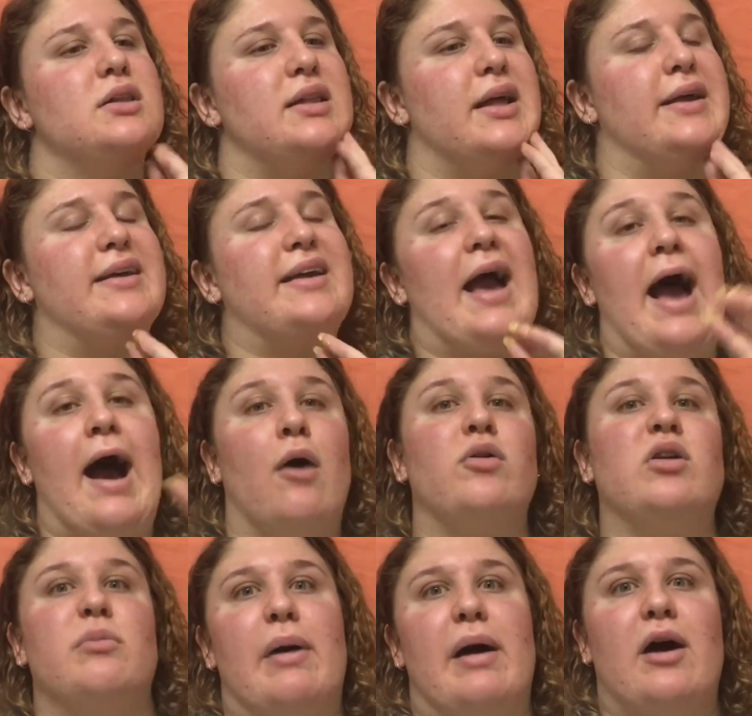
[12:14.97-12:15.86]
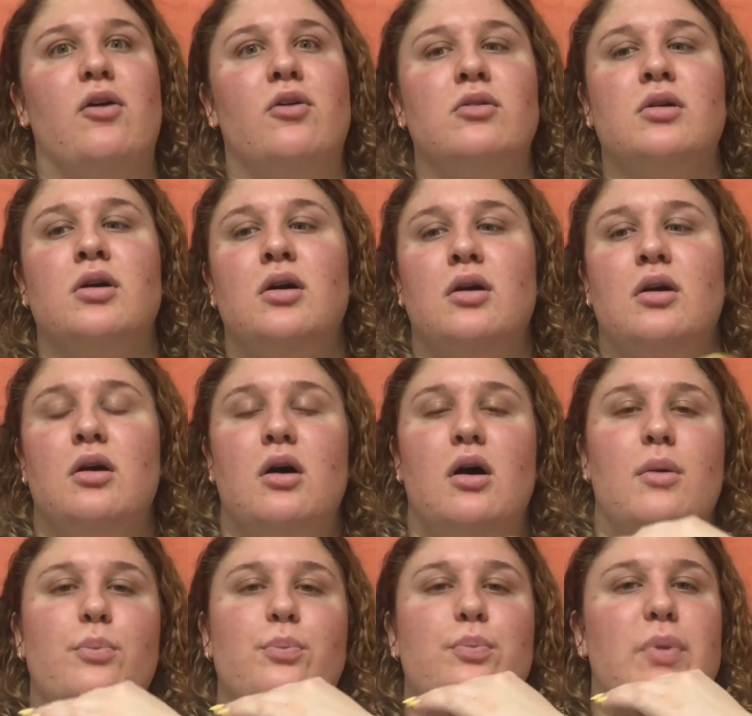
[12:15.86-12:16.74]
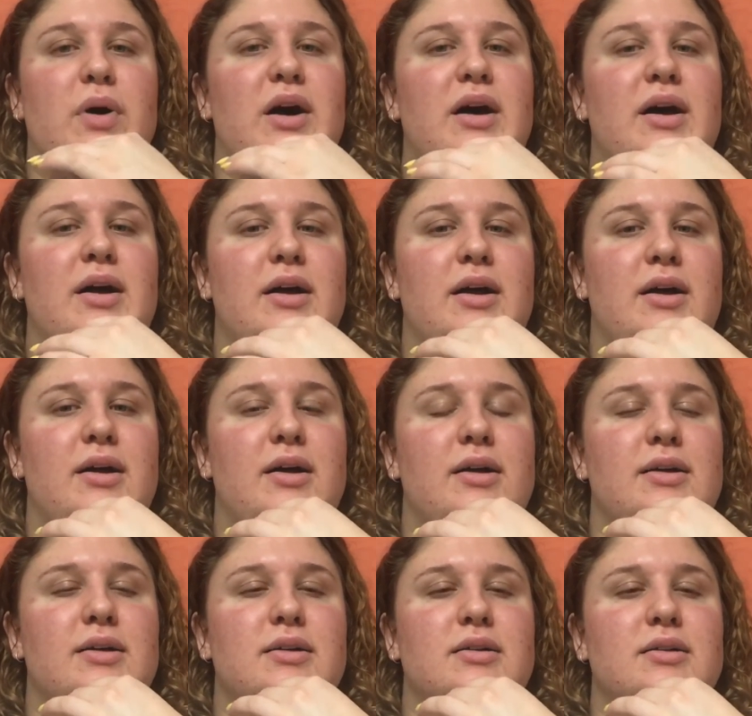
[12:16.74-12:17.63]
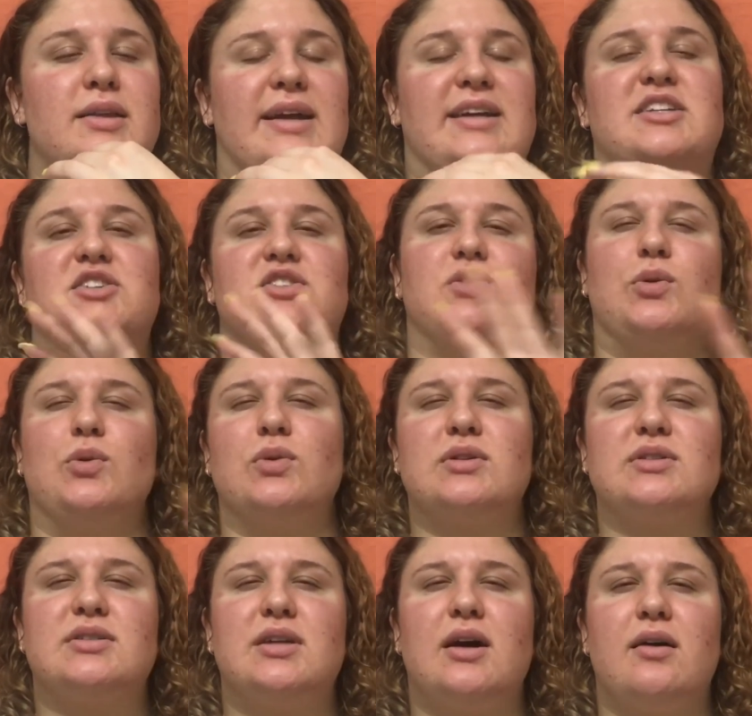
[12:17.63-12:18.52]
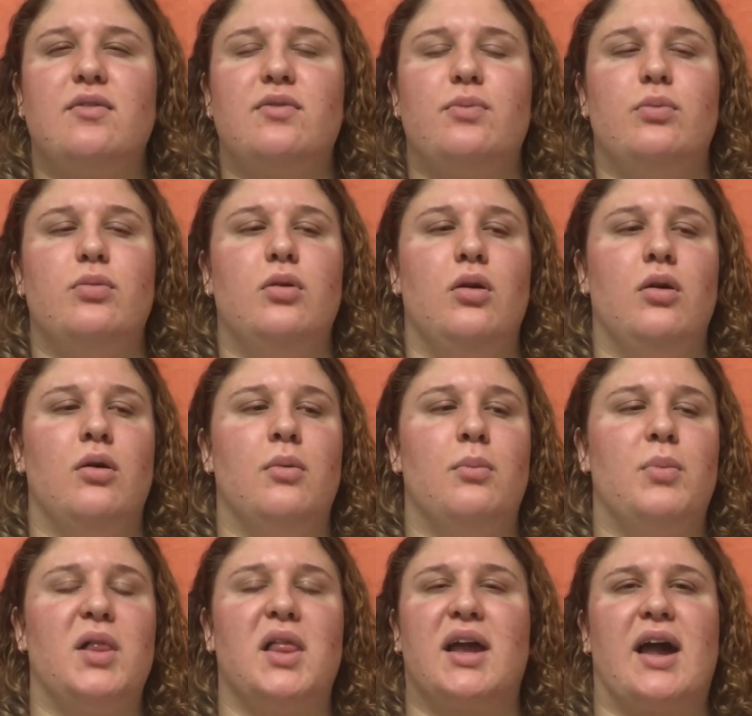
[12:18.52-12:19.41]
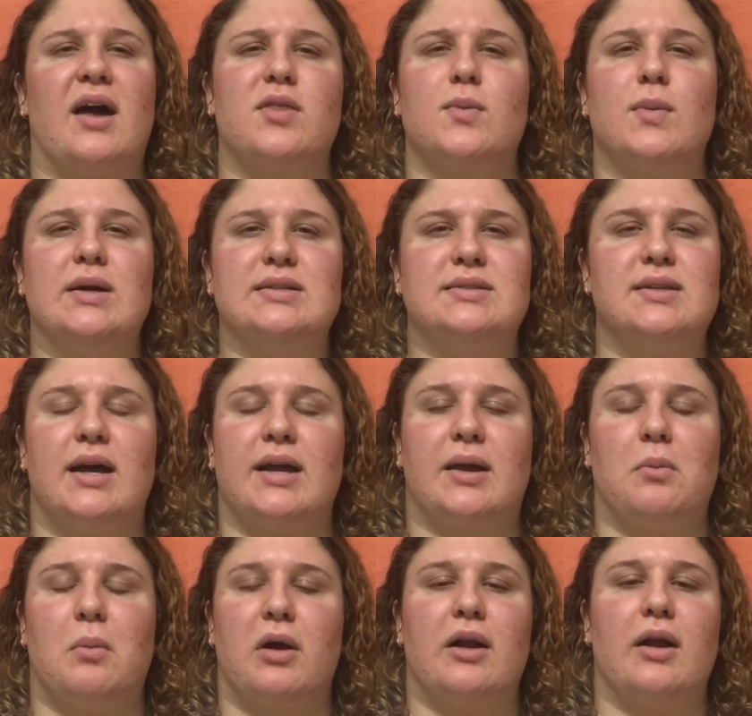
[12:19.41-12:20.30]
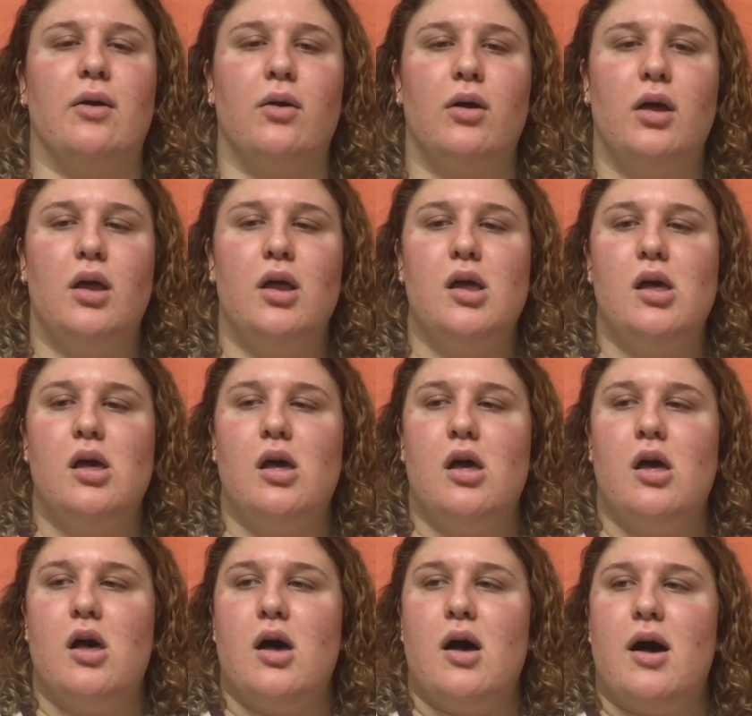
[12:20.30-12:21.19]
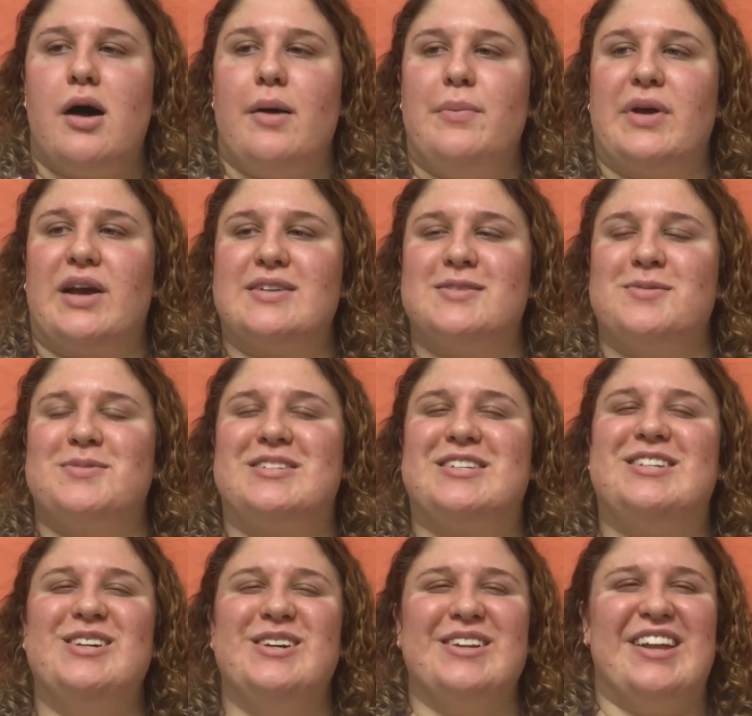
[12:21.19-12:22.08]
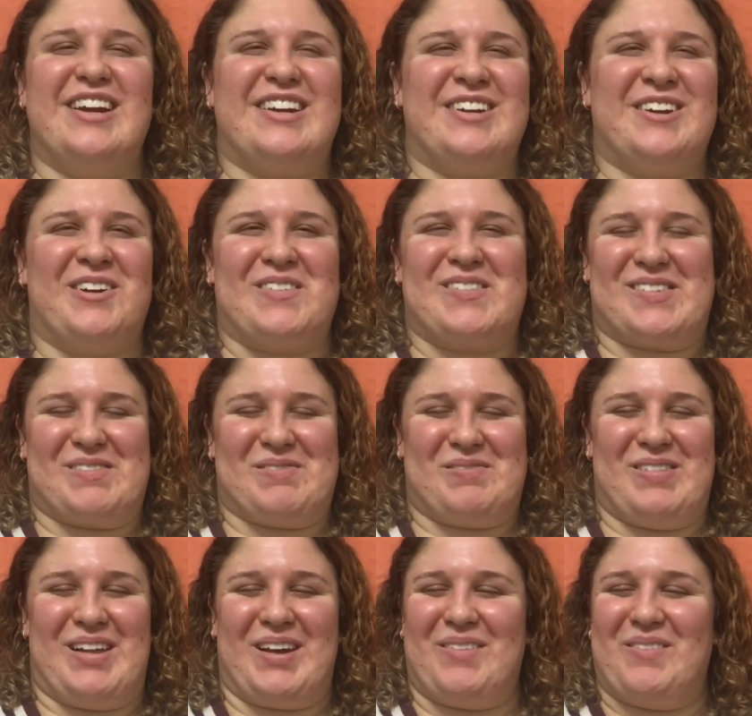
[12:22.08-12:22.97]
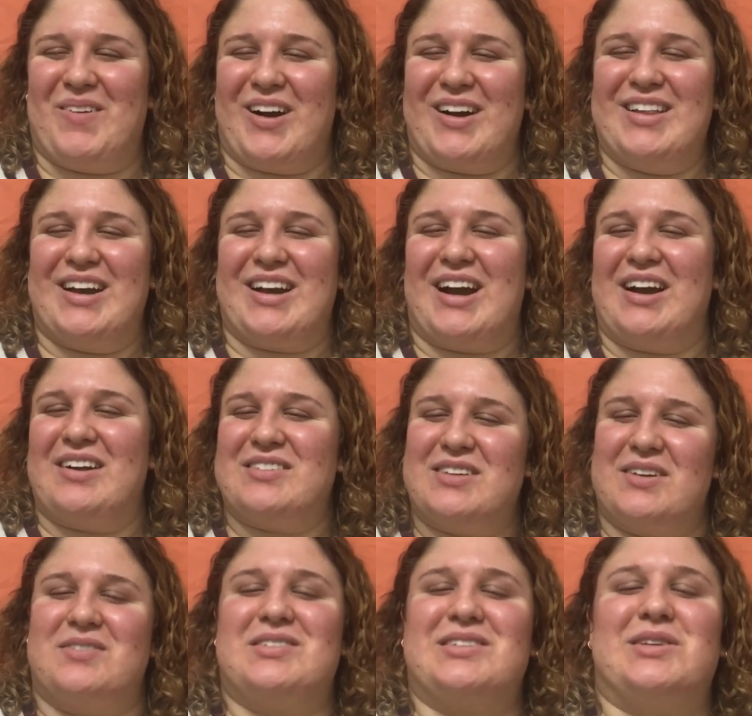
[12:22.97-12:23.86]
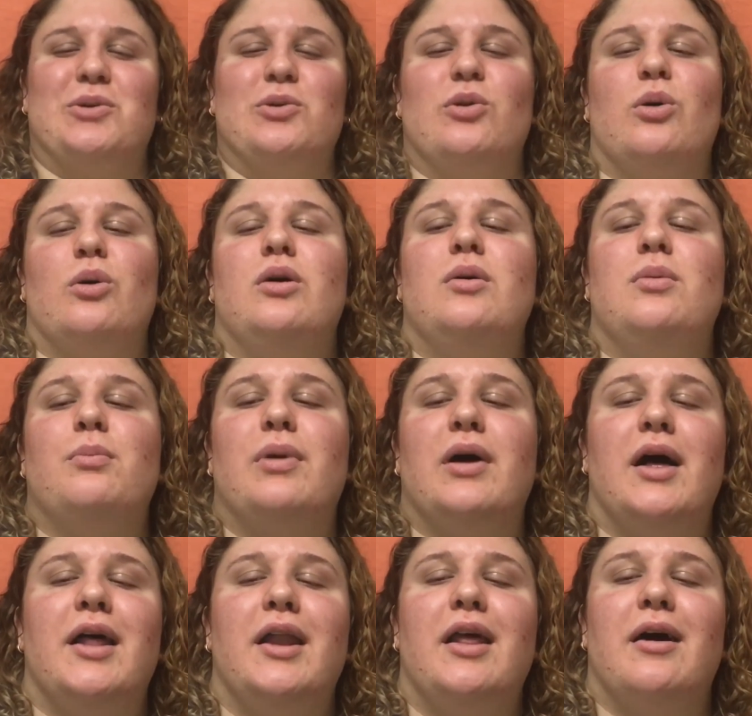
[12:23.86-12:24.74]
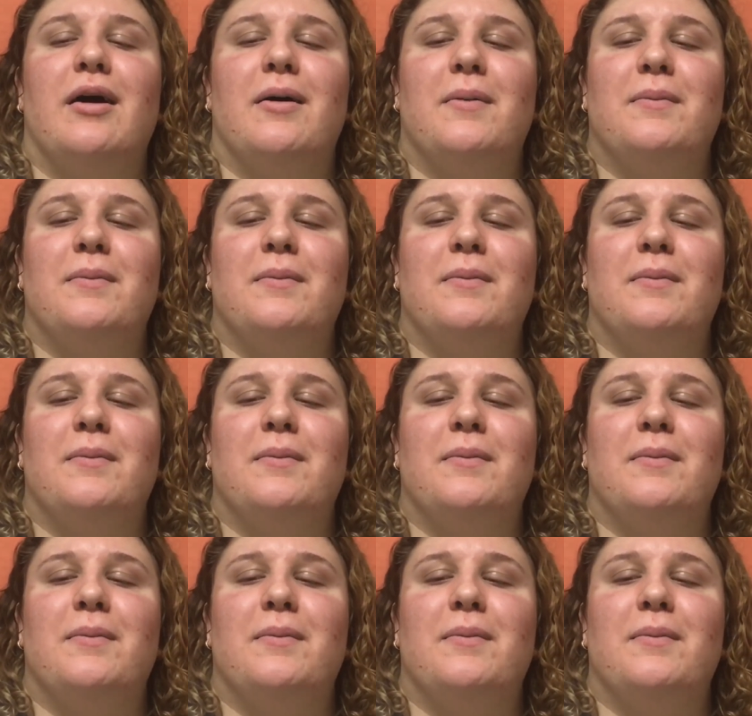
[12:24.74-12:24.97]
like out and about, but like to school and stuff. But like otherwise, I can wear it out because I'm still like nervous like wearing that kind of stuff to school. But